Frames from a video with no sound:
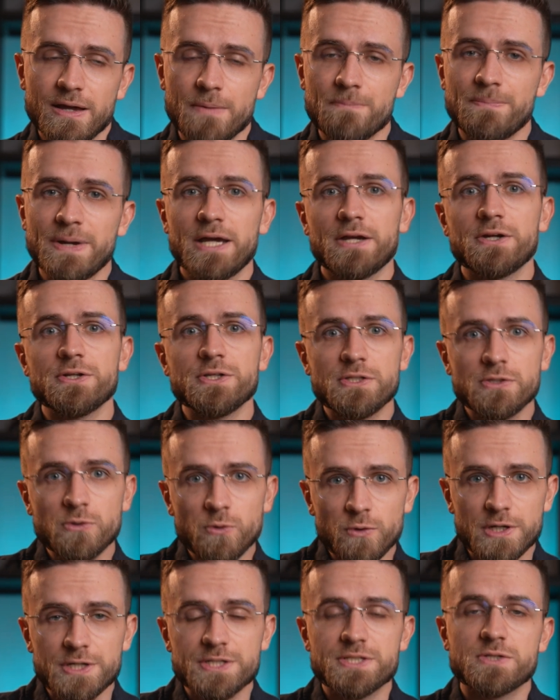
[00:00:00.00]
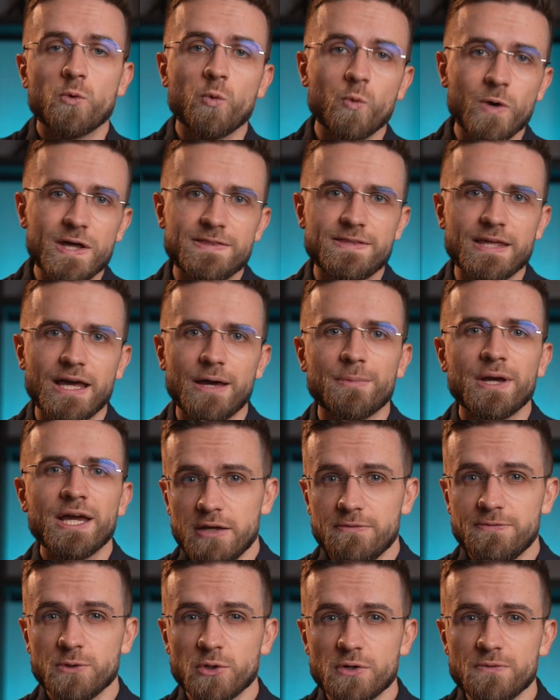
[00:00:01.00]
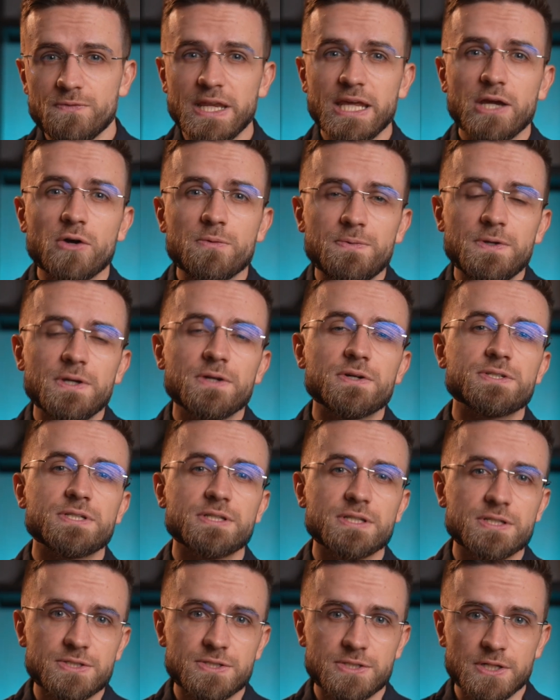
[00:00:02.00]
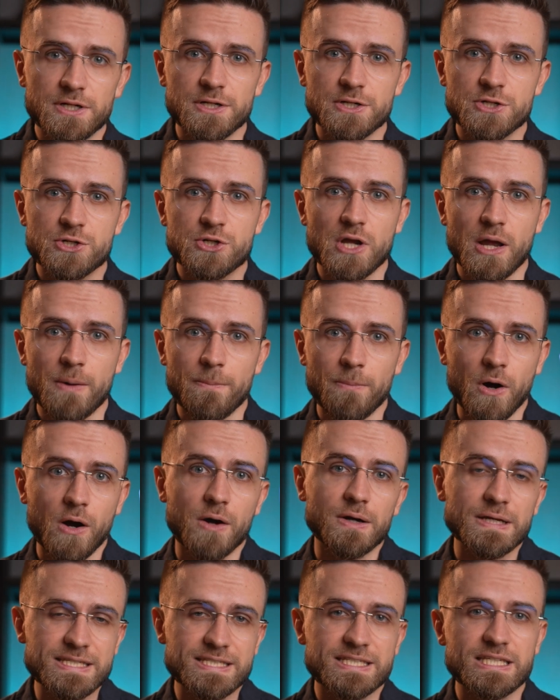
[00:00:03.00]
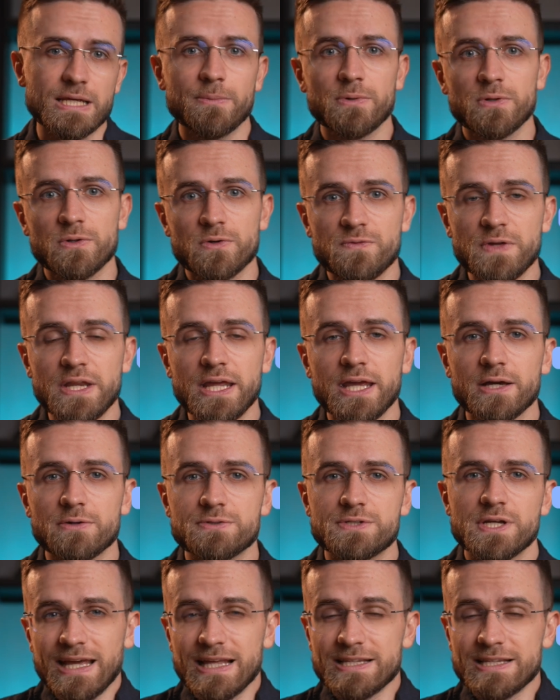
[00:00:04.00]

compare yours with them. If your video appears in the search among similar videos,